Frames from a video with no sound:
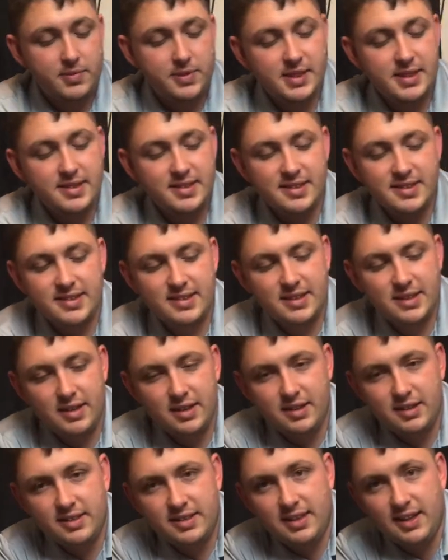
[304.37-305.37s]
this is
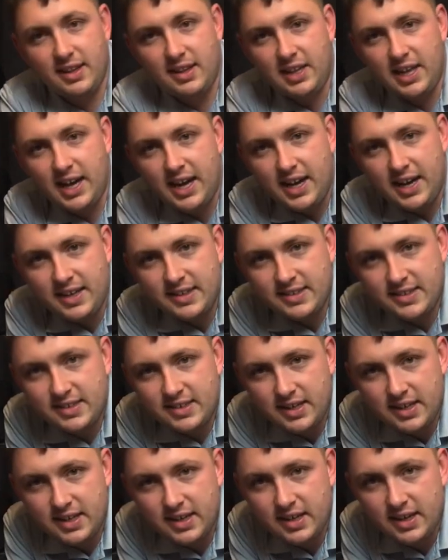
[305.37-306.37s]
the
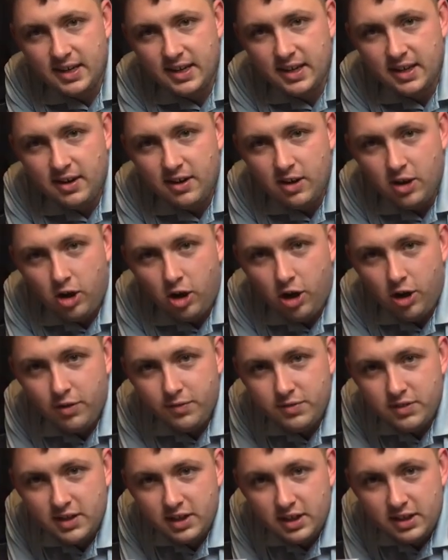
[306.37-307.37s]
last
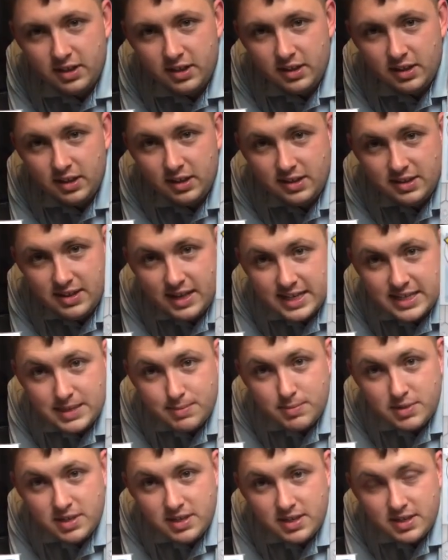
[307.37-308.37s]
of the
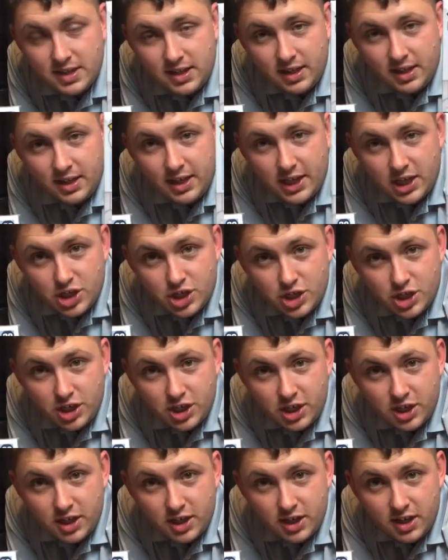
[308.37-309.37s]
Desmond
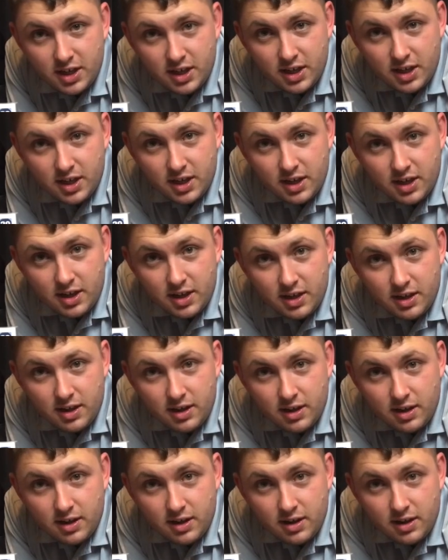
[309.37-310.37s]
Collection
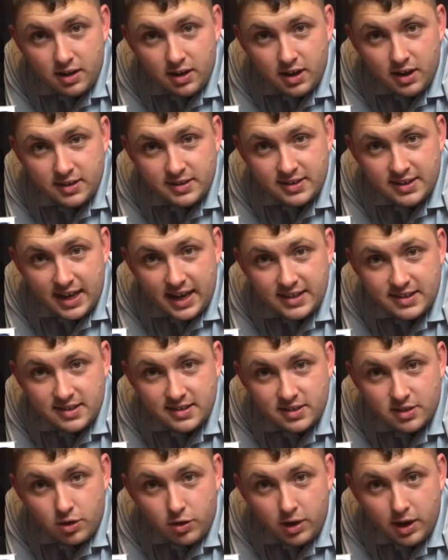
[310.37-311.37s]

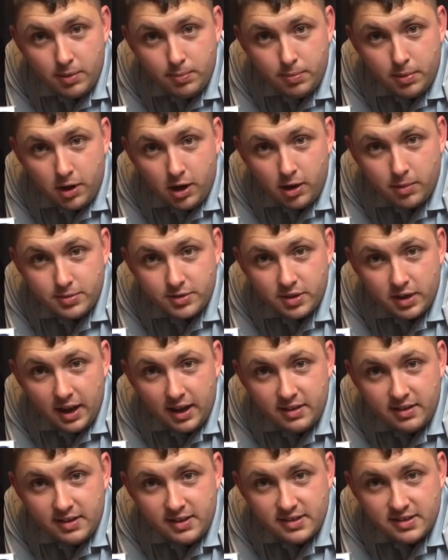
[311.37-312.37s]
Assassin's Creed Pops,
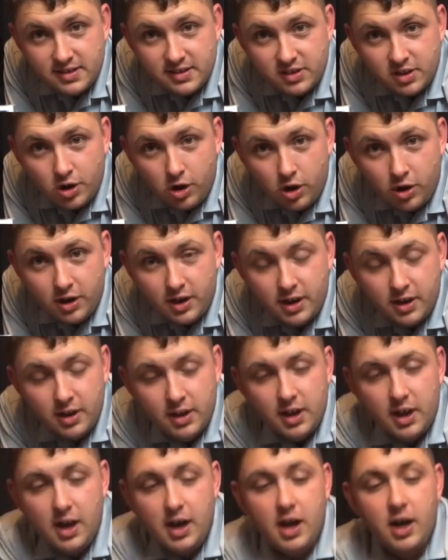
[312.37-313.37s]
and this is Connor.
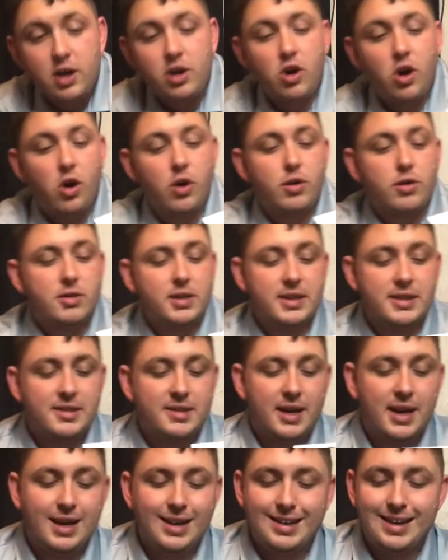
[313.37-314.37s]
Connor
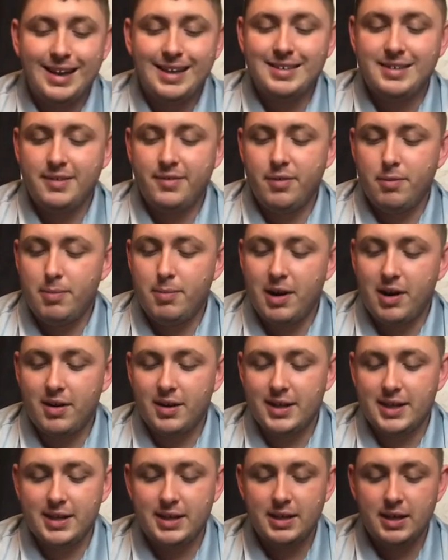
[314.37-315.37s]
is a Native
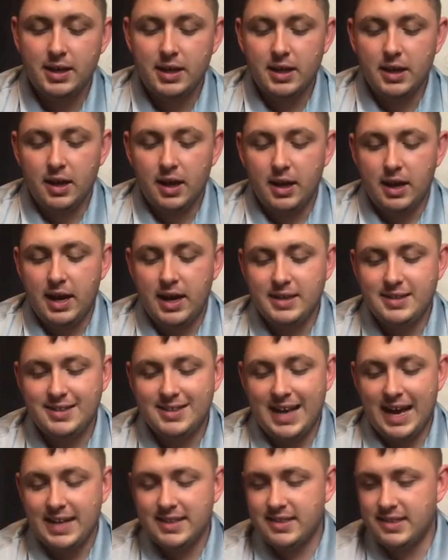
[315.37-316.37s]
American
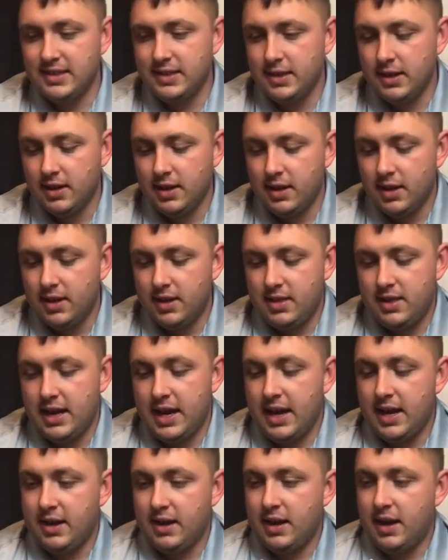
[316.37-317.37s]
assassin
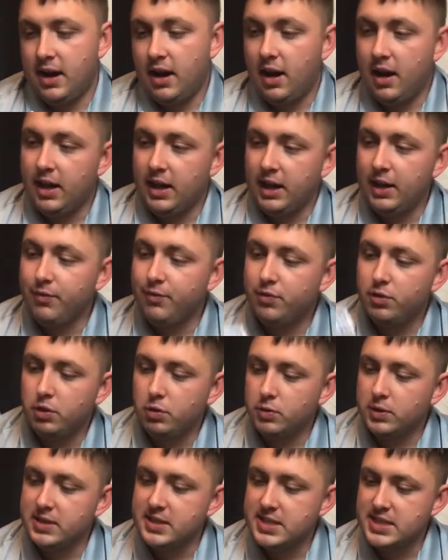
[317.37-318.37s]
that
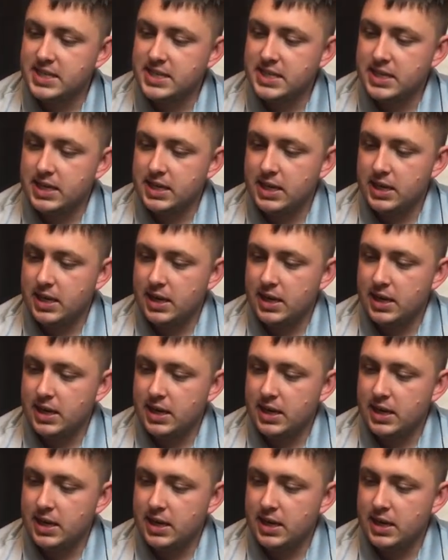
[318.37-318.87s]
influenced